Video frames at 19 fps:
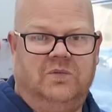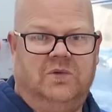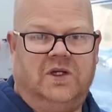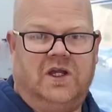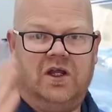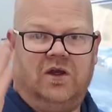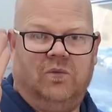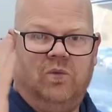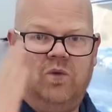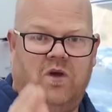We're
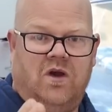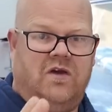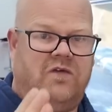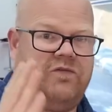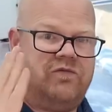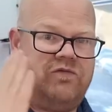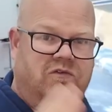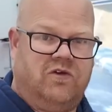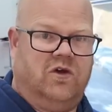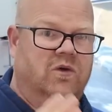going to work
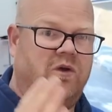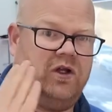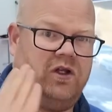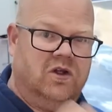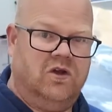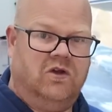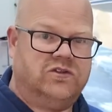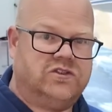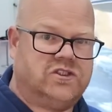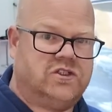through a
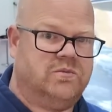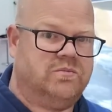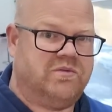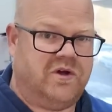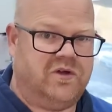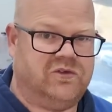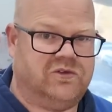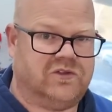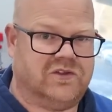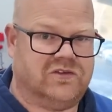logical
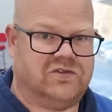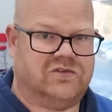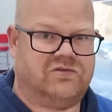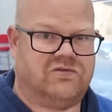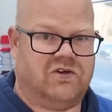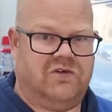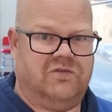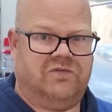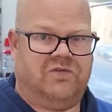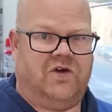process to
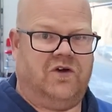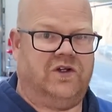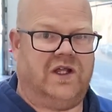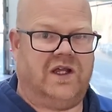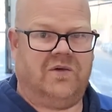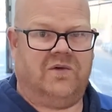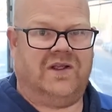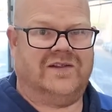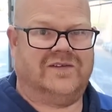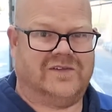try and find
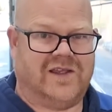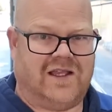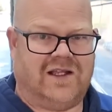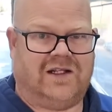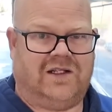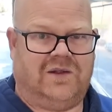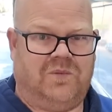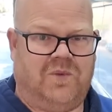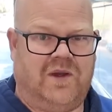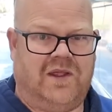out
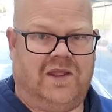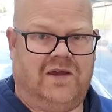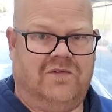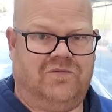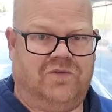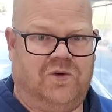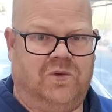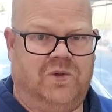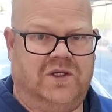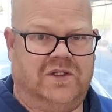exactly where that
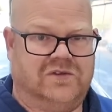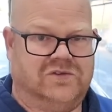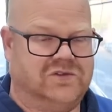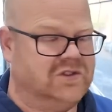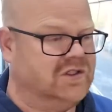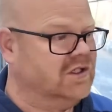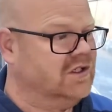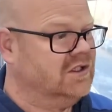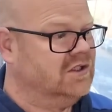fault is.